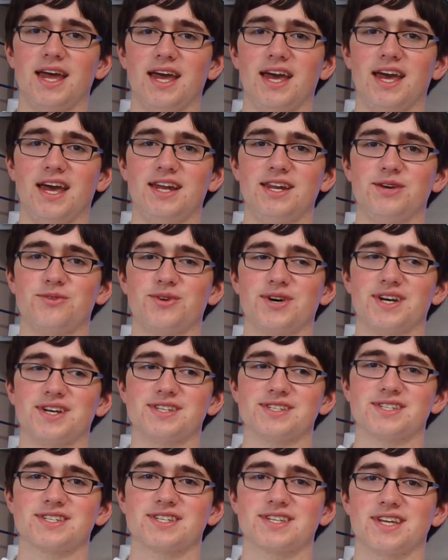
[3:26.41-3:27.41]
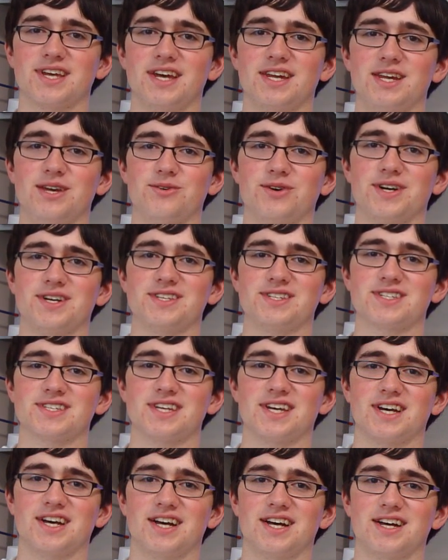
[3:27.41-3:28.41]
Anyways, anyways,
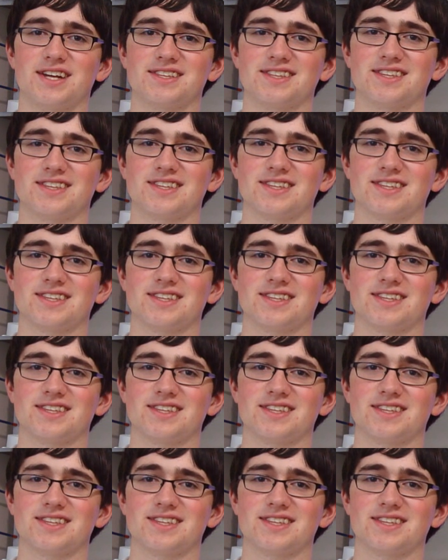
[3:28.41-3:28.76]
uh,